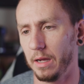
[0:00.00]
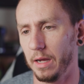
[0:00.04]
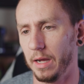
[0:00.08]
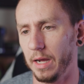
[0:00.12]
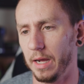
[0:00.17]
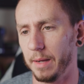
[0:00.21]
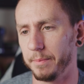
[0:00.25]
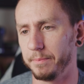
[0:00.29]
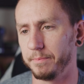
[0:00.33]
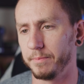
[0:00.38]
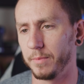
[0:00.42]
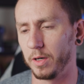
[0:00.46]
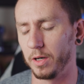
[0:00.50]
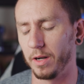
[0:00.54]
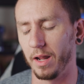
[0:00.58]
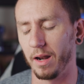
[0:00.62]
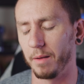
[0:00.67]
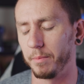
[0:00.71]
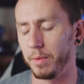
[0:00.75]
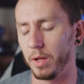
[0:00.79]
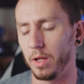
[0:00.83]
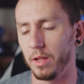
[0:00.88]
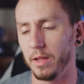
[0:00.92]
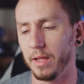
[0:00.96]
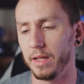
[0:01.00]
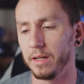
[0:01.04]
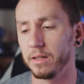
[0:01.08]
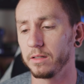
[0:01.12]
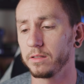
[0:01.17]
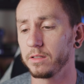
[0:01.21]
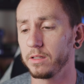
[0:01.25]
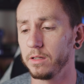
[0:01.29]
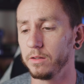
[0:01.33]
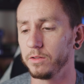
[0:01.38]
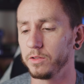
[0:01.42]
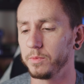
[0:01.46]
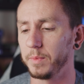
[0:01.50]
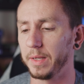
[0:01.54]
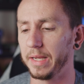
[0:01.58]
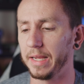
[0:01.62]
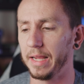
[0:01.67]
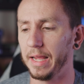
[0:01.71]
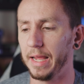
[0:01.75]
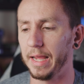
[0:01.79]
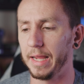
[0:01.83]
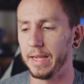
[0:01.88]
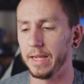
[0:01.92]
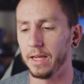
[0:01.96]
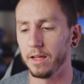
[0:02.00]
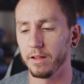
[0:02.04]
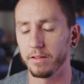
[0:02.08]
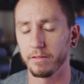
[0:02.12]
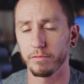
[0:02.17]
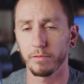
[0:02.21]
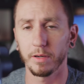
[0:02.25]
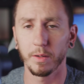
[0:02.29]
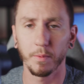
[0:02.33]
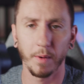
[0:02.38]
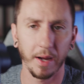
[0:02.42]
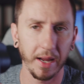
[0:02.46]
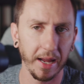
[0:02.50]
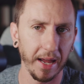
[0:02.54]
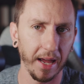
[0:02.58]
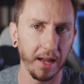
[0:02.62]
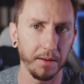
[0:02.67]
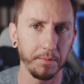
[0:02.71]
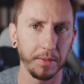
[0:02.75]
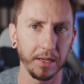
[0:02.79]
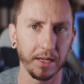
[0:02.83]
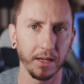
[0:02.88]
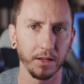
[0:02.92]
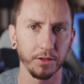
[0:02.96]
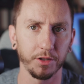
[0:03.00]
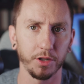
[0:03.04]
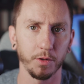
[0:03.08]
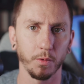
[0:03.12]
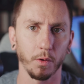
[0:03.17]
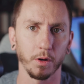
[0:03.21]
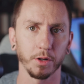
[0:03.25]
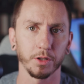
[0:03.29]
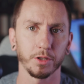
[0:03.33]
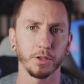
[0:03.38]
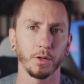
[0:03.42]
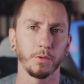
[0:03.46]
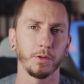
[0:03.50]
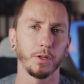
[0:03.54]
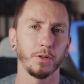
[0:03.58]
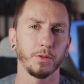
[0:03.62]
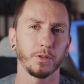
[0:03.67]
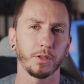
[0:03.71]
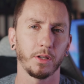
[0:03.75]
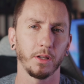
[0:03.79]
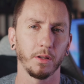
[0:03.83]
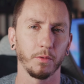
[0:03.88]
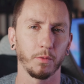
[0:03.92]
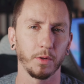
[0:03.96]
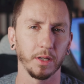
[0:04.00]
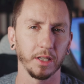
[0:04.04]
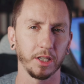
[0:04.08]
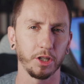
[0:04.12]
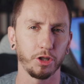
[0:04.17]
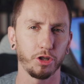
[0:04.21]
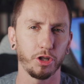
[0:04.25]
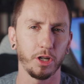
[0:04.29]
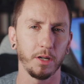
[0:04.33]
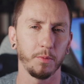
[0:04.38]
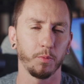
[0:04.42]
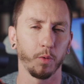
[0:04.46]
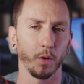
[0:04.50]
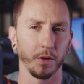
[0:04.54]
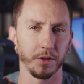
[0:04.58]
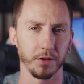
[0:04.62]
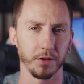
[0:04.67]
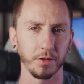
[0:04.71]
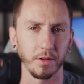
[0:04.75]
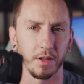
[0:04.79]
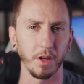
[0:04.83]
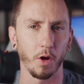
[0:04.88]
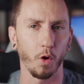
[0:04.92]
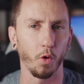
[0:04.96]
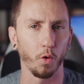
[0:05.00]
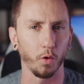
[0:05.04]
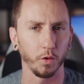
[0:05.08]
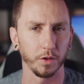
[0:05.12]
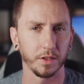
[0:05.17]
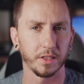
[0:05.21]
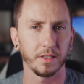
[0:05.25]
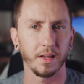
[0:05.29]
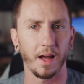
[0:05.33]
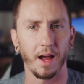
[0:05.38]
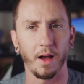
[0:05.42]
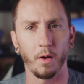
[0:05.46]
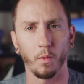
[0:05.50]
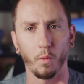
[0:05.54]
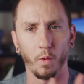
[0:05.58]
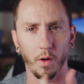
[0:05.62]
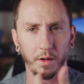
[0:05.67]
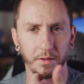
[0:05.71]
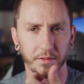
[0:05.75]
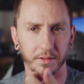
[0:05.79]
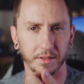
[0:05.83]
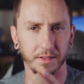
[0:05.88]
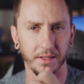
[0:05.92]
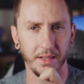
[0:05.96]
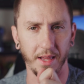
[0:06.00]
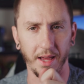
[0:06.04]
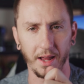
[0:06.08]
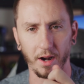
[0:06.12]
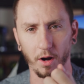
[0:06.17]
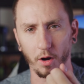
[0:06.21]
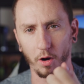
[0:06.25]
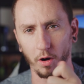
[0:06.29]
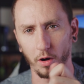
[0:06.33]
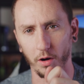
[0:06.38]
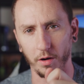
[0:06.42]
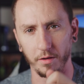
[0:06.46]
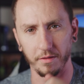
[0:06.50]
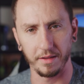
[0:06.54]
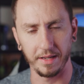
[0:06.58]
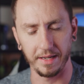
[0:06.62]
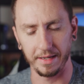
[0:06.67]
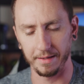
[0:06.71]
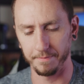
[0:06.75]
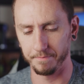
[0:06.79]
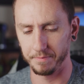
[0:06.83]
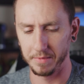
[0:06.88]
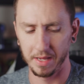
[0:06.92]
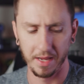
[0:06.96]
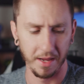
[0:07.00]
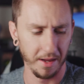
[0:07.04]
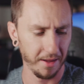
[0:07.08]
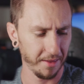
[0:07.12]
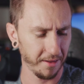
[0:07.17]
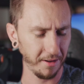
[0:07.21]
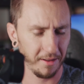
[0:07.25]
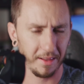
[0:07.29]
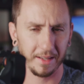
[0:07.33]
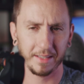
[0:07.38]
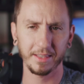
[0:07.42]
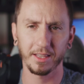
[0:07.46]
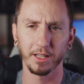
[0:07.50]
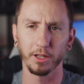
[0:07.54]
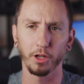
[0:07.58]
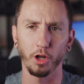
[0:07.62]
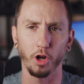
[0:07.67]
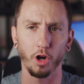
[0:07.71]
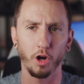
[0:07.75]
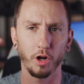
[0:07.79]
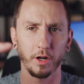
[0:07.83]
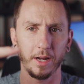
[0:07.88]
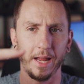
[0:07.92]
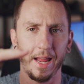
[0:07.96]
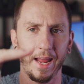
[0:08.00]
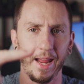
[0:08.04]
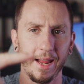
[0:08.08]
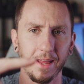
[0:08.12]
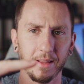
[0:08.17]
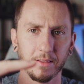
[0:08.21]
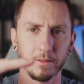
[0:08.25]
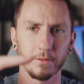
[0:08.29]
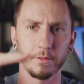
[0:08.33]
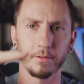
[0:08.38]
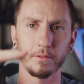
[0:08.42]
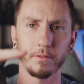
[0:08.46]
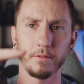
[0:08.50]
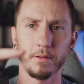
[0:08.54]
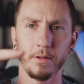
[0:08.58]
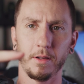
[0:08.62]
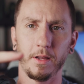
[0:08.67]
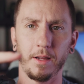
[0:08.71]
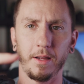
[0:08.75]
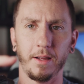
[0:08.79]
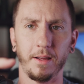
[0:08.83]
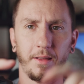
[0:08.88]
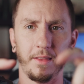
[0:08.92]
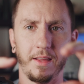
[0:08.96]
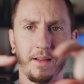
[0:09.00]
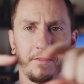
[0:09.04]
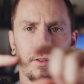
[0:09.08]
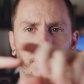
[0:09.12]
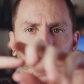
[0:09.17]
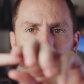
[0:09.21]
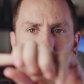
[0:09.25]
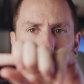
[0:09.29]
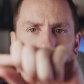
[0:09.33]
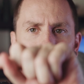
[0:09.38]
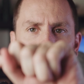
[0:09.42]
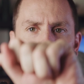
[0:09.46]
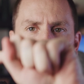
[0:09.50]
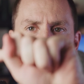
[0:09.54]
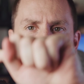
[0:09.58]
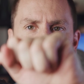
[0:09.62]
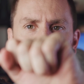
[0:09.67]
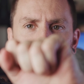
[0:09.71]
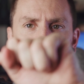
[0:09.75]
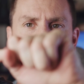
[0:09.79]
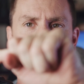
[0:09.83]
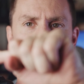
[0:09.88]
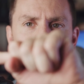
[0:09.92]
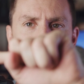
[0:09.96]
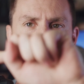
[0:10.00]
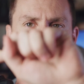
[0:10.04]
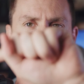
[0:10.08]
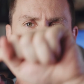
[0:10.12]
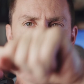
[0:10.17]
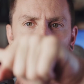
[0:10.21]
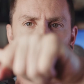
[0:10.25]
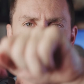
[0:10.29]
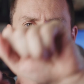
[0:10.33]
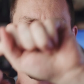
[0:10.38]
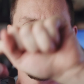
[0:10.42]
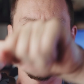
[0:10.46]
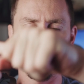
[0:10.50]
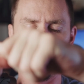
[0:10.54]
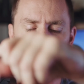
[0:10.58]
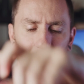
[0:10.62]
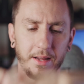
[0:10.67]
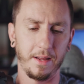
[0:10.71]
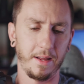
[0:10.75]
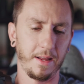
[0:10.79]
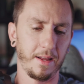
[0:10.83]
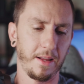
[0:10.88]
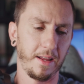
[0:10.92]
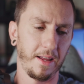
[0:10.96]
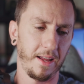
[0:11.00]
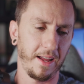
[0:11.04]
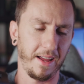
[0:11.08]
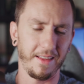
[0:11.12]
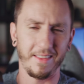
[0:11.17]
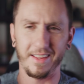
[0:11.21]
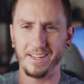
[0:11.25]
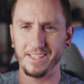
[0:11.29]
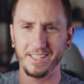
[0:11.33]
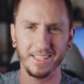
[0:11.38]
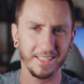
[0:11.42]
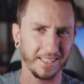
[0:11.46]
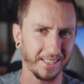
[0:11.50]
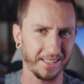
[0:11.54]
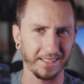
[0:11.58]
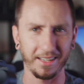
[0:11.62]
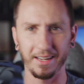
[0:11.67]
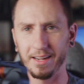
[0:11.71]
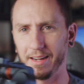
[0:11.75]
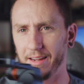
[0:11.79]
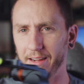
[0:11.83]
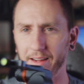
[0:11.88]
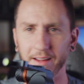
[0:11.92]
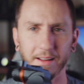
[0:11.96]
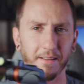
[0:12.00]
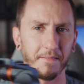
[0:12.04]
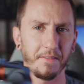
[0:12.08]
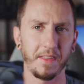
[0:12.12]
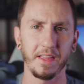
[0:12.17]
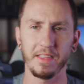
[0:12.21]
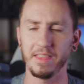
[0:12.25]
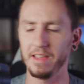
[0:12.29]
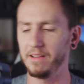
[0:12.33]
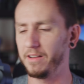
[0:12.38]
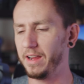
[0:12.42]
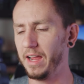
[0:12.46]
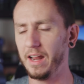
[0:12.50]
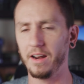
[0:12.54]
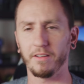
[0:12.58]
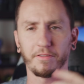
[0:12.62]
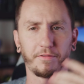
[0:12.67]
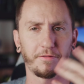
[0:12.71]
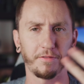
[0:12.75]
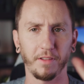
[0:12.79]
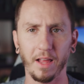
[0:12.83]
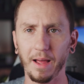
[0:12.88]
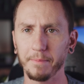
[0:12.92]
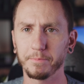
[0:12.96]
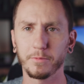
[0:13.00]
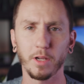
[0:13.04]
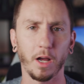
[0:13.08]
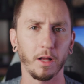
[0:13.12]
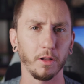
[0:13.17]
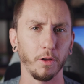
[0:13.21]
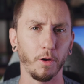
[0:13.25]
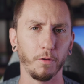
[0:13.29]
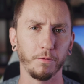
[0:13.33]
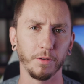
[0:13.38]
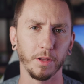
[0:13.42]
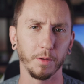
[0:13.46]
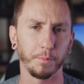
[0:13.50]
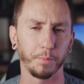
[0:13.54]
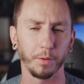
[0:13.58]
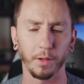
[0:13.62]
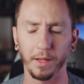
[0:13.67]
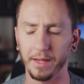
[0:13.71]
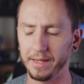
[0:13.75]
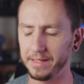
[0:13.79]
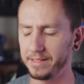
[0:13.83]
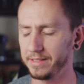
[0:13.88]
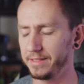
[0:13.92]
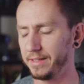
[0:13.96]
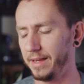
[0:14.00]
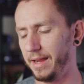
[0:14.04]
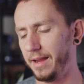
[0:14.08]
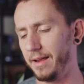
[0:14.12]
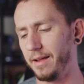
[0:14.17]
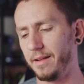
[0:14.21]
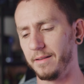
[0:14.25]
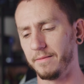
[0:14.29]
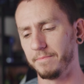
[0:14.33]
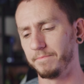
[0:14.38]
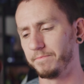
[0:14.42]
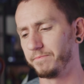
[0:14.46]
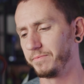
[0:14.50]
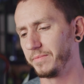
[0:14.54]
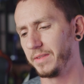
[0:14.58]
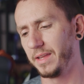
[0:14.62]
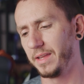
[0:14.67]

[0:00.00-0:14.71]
or not a ball head, excuse me, a 3-way head, because you are so used to the really cheap ones, the old style ones that are they're like the long handle and they have a grip on them and then you twist it, and they kind of flopped all over the place and